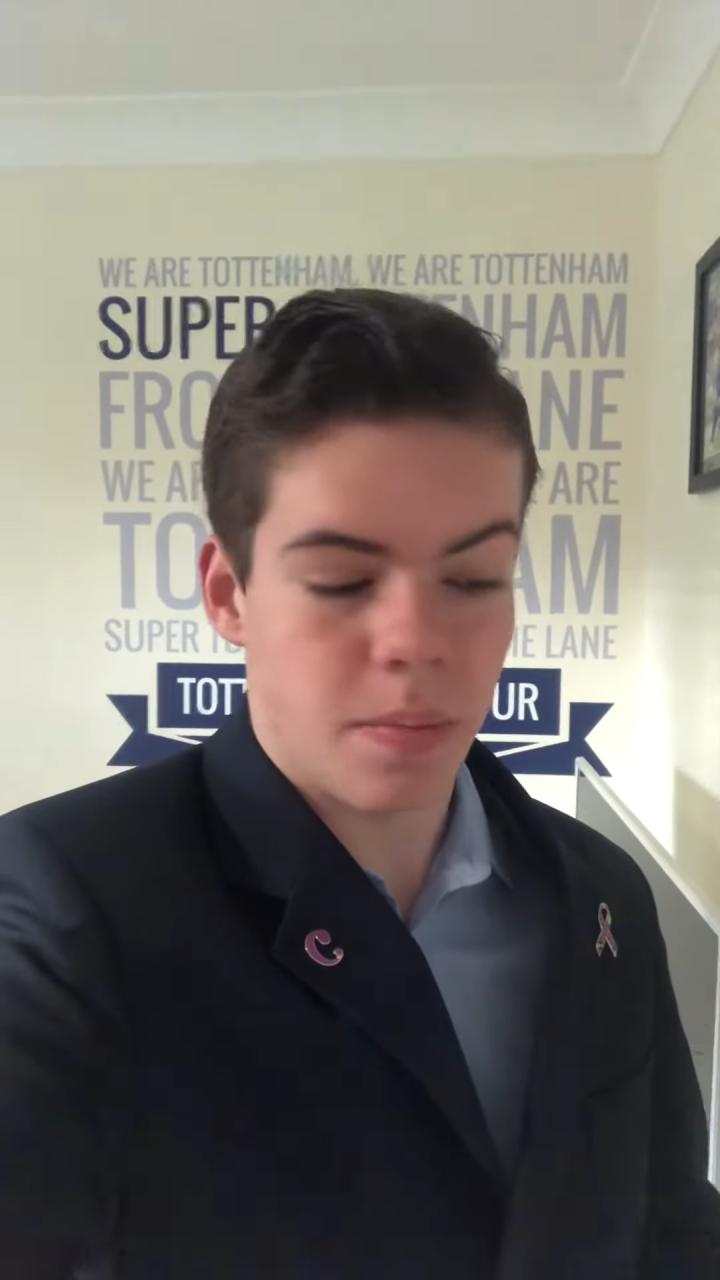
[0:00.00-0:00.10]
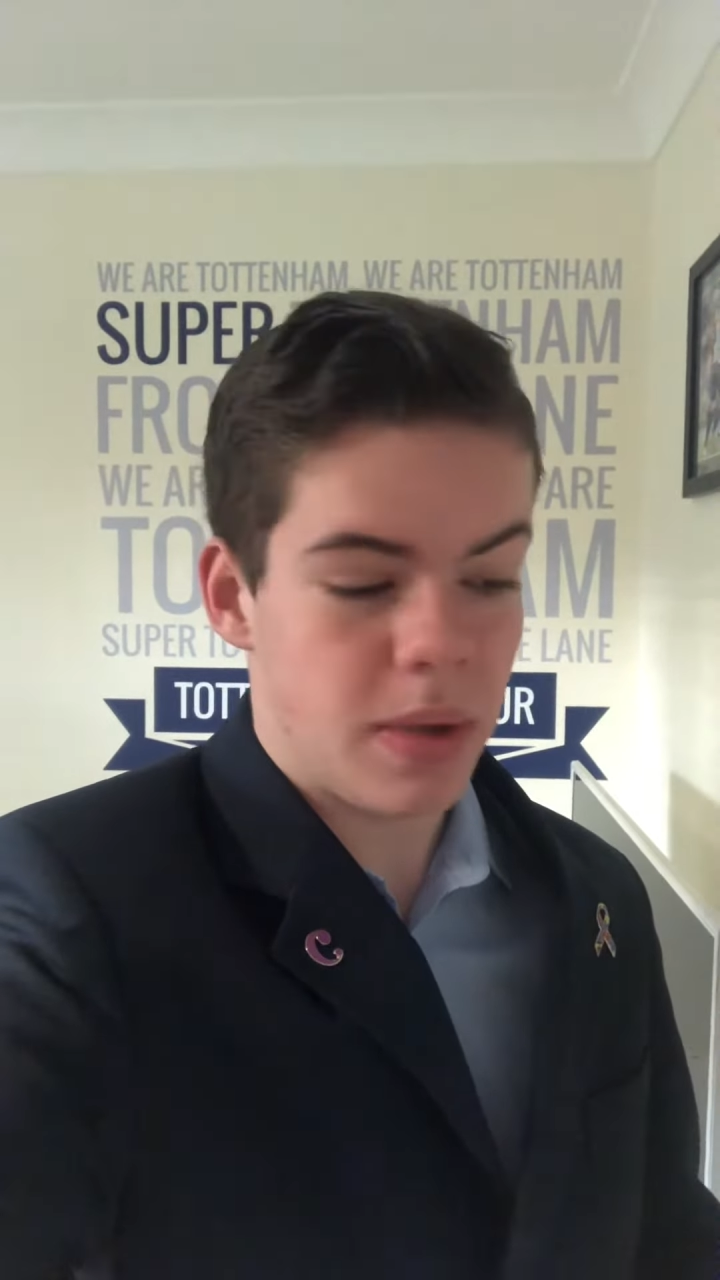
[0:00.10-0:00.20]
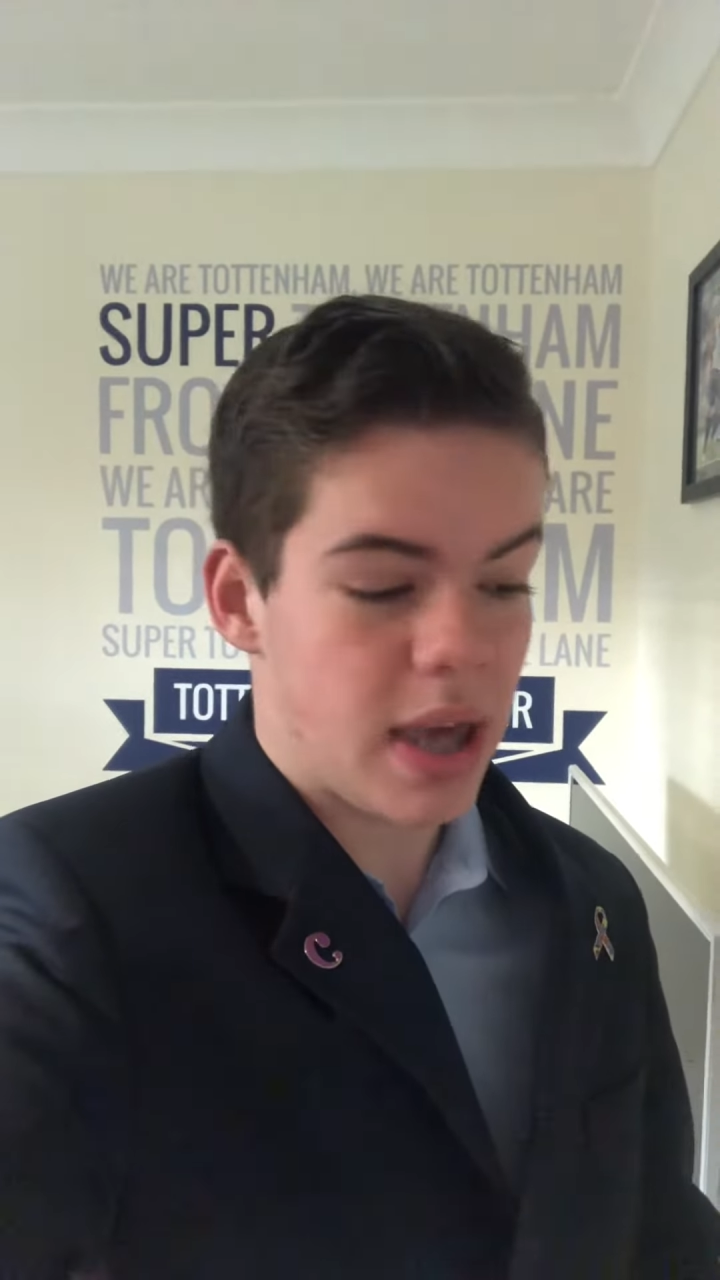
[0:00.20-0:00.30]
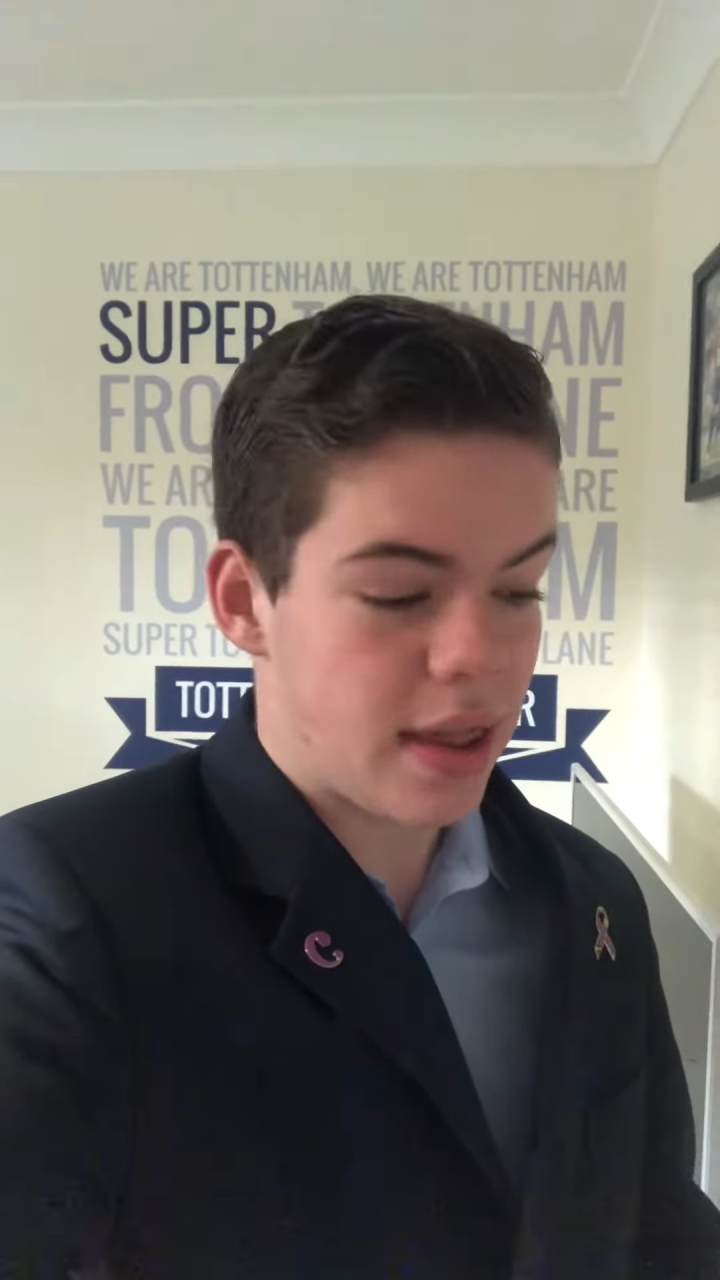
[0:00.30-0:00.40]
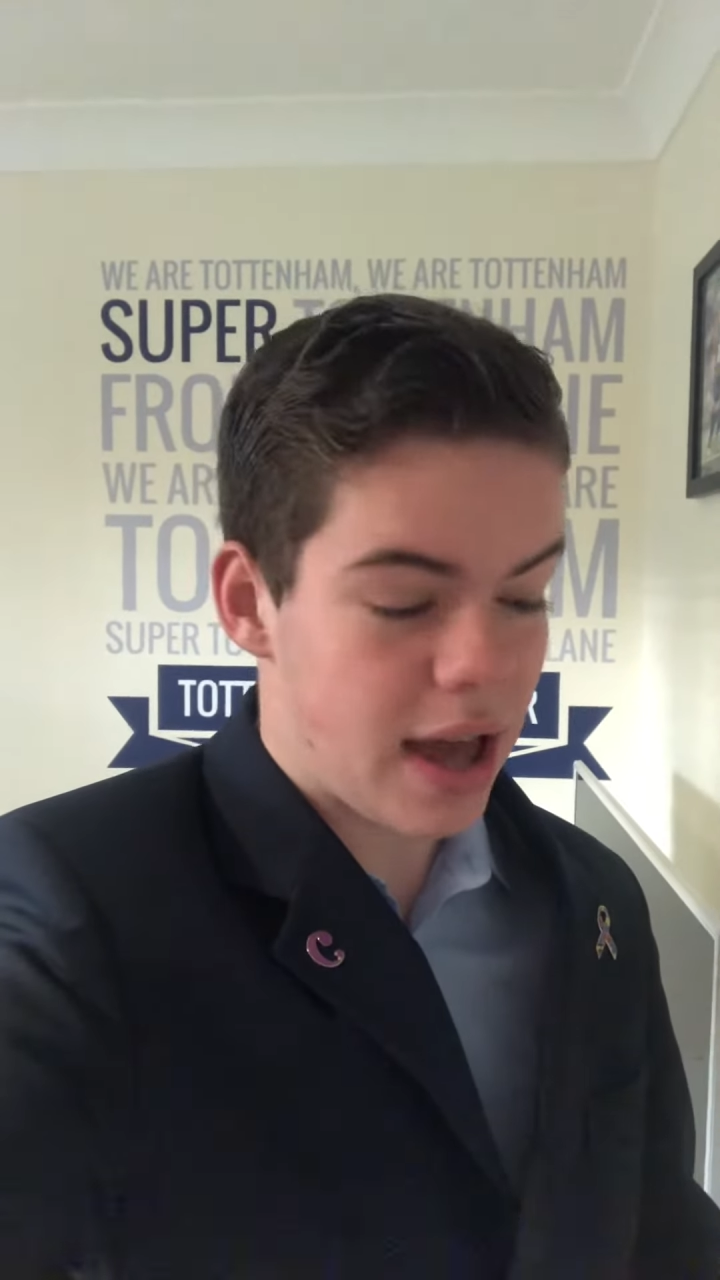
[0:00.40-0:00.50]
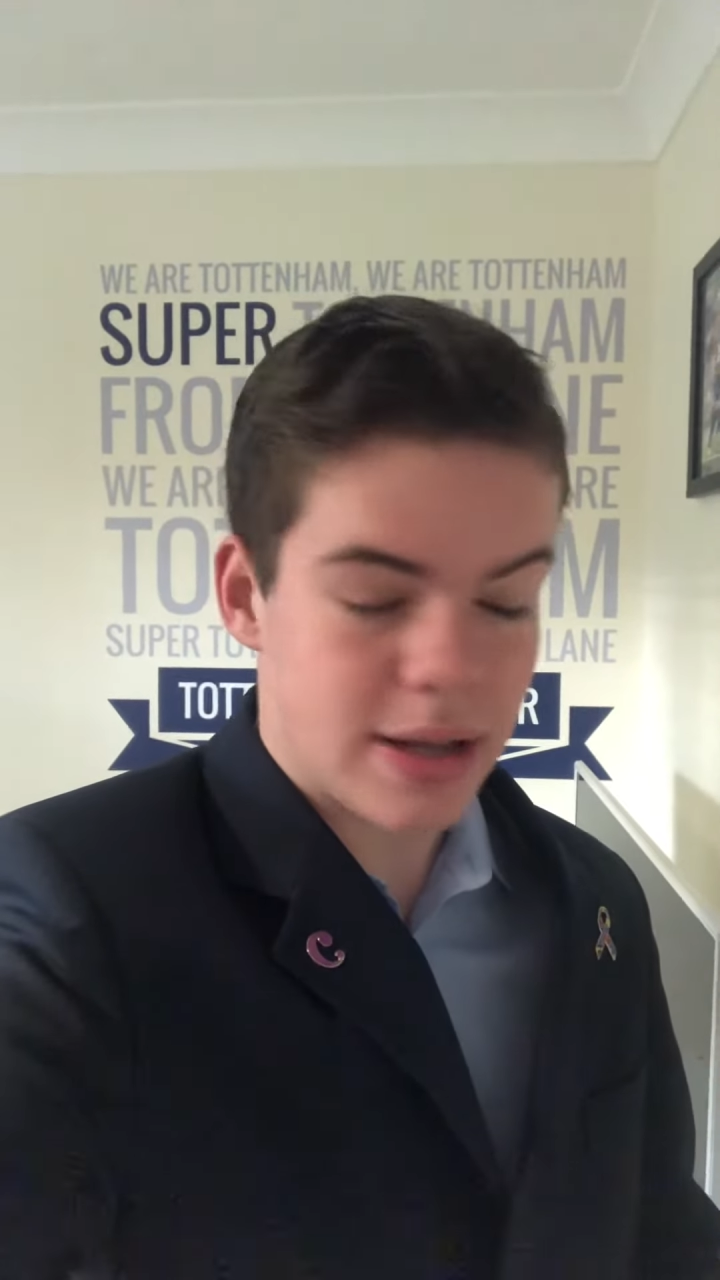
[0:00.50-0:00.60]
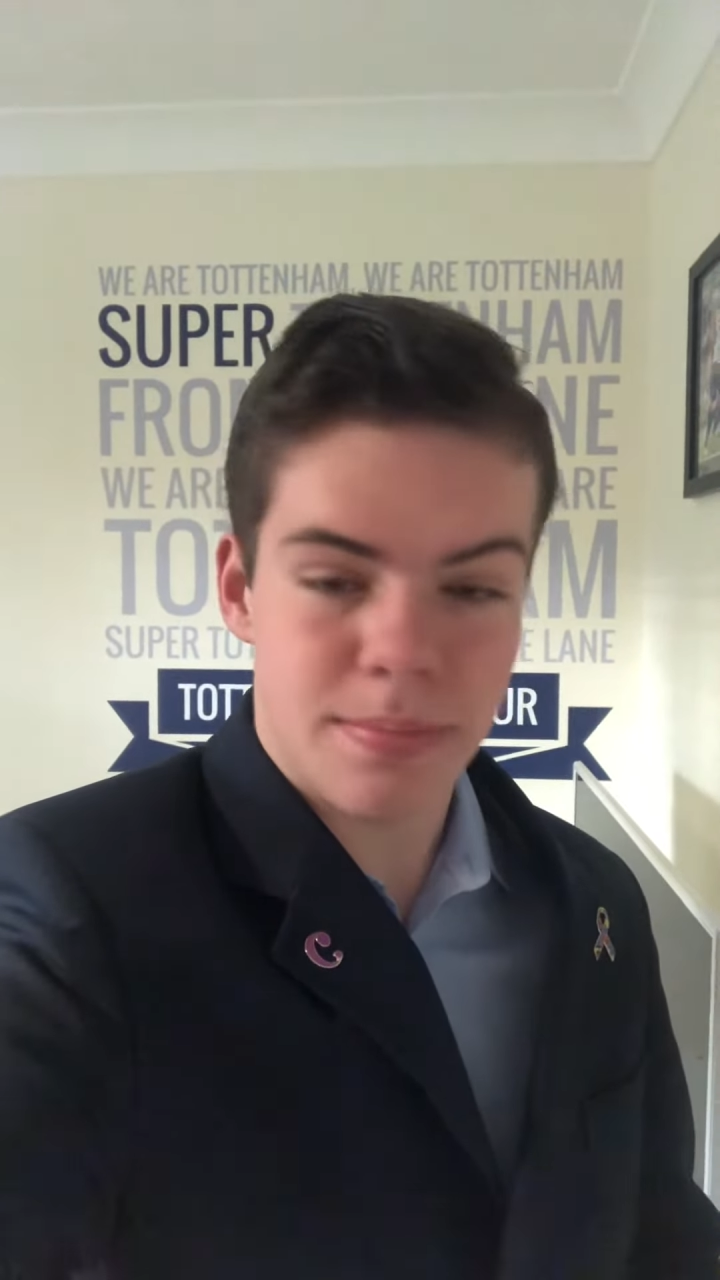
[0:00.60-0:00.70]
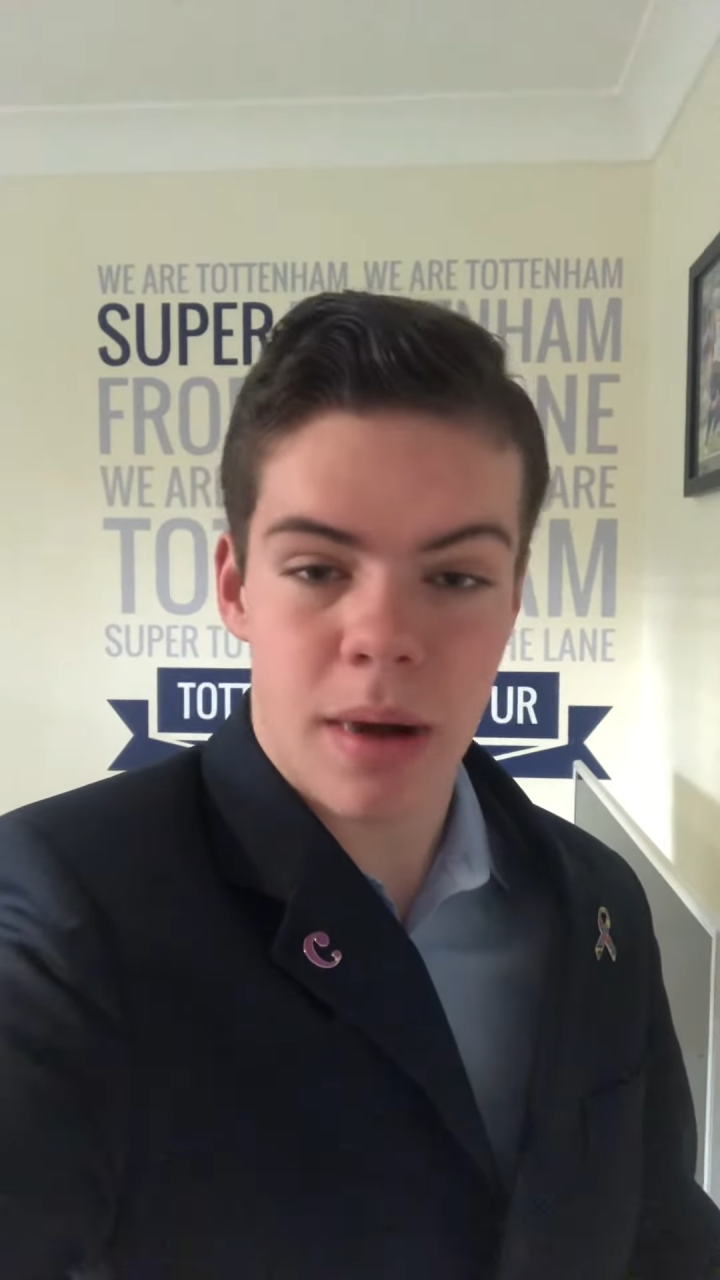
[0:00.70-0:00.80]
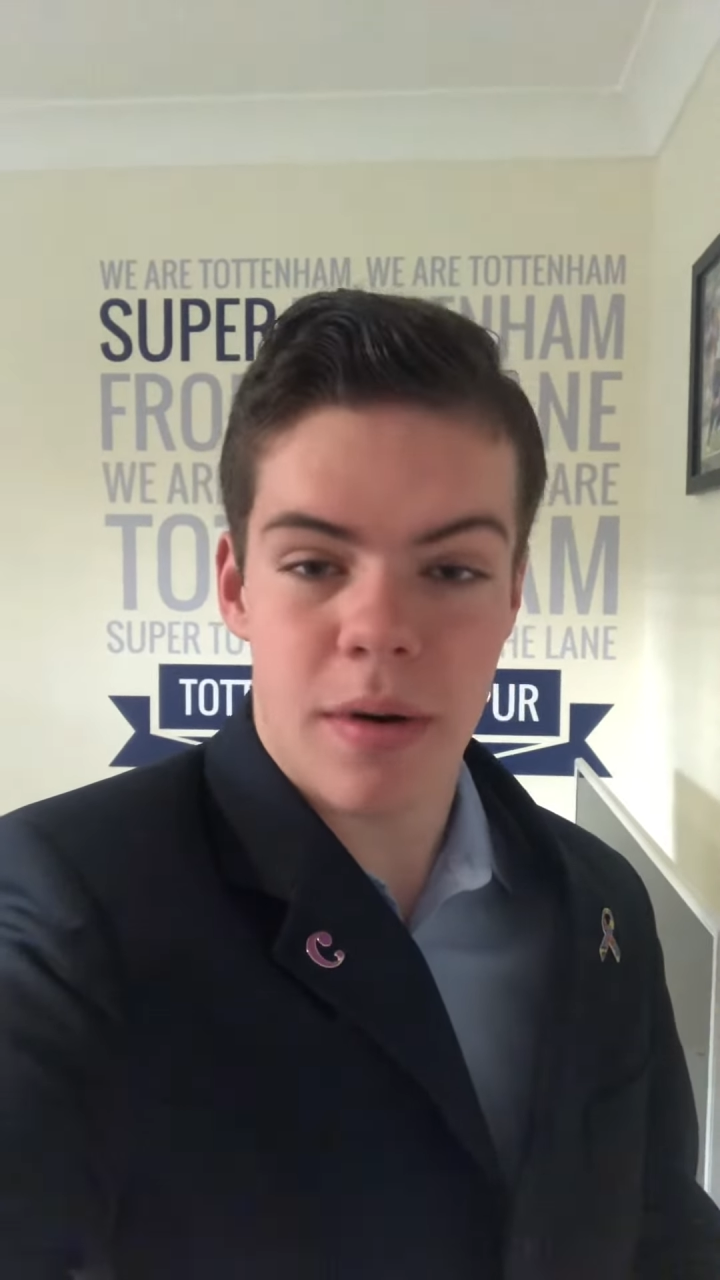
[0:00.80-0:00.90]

But yeah, that is my